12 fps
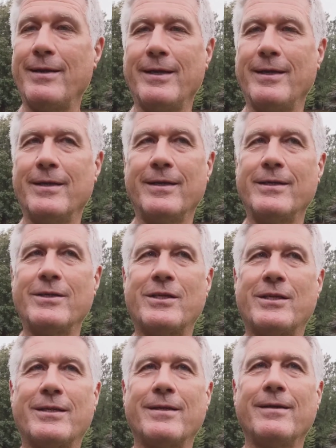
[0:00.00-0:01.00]

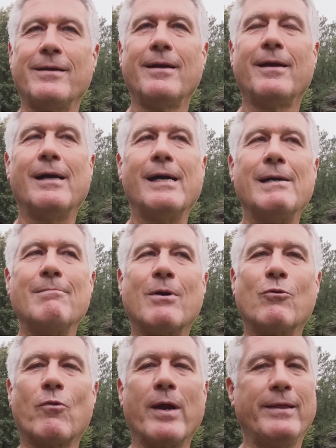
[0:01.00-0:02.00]
is
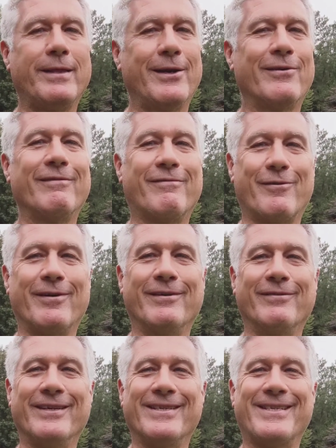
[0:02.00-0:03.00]
right there in front
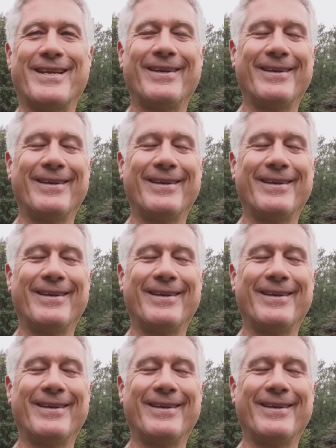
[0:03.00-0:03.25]
of us.